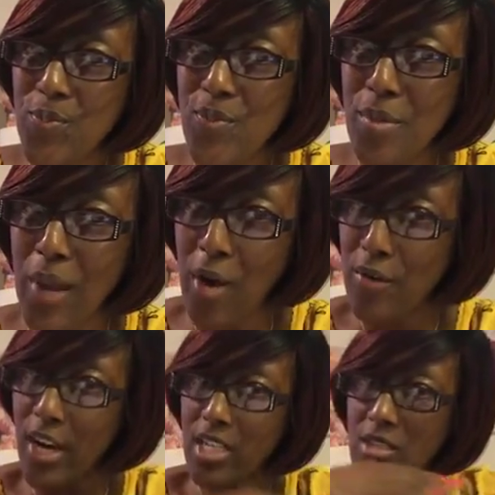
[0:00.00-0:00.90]
Power
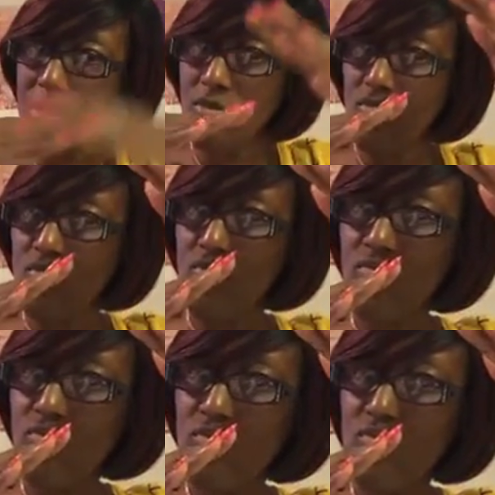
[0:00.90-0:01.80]
Rangers?
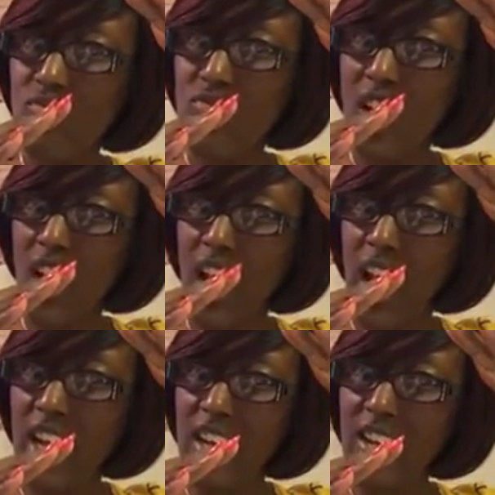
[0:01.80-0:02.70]
Y'all like
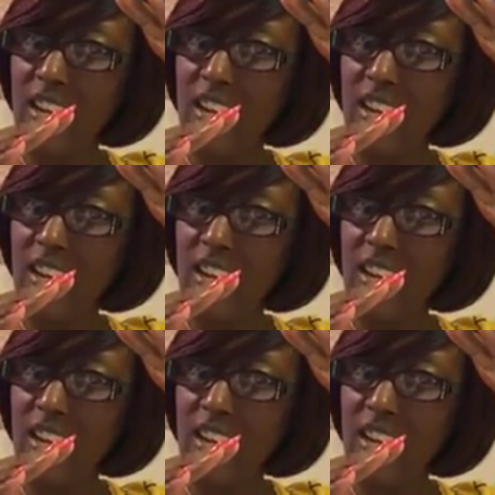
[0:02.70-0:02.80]
it?